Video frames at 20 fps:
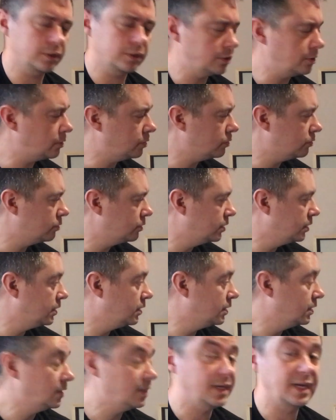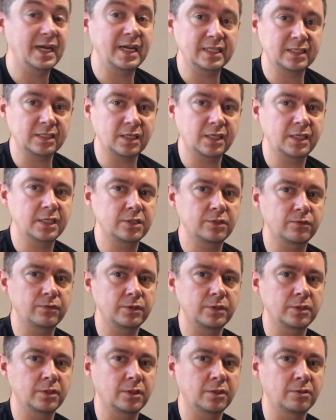video and the last
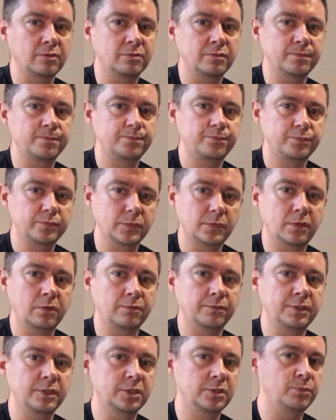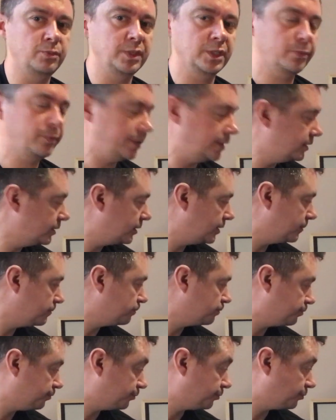video of this big painting.